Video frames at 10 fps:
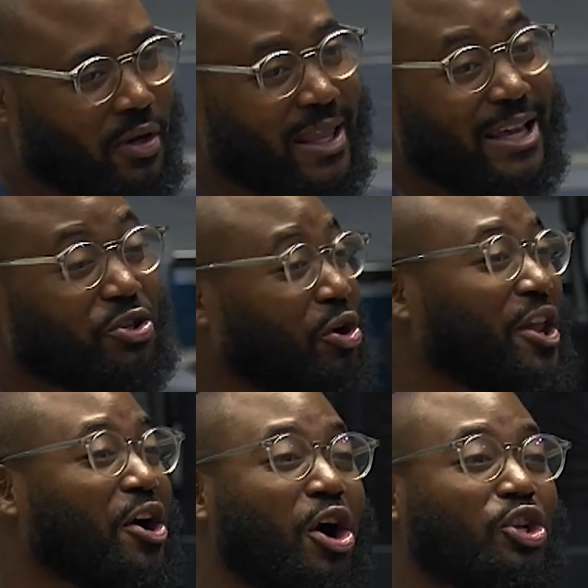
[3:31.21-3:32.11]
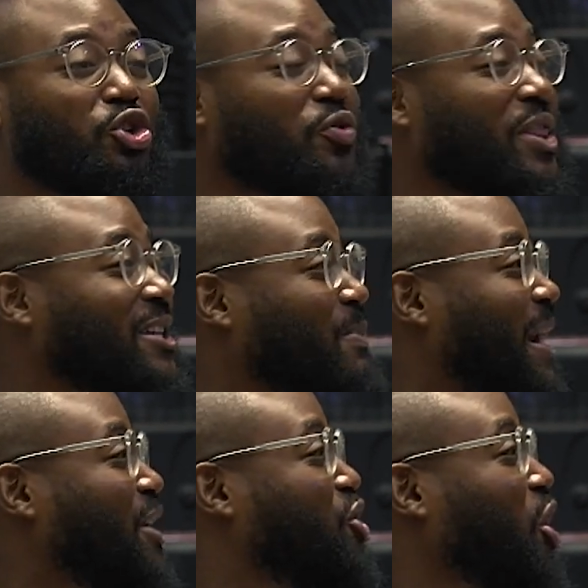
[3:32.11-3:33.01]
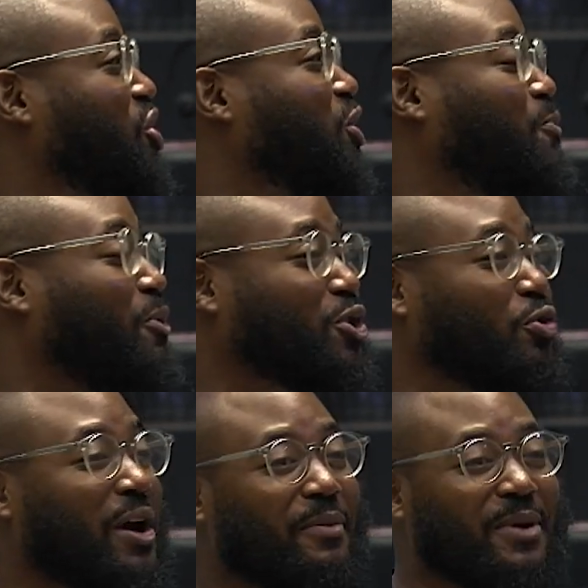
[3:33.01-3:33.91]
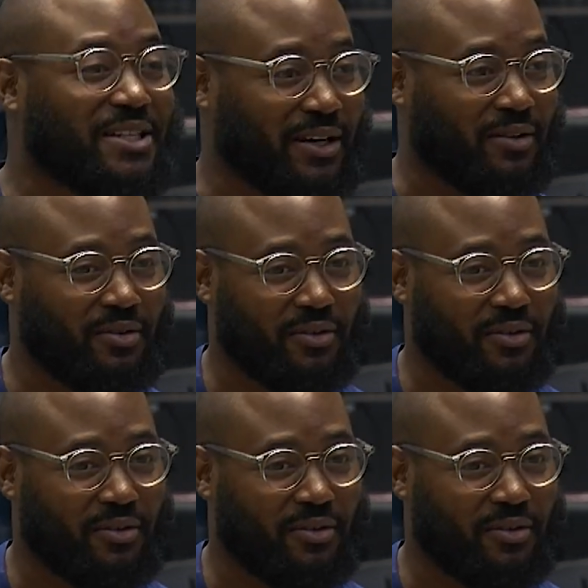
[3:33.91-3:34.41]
There's no other country with as many churches per square meter.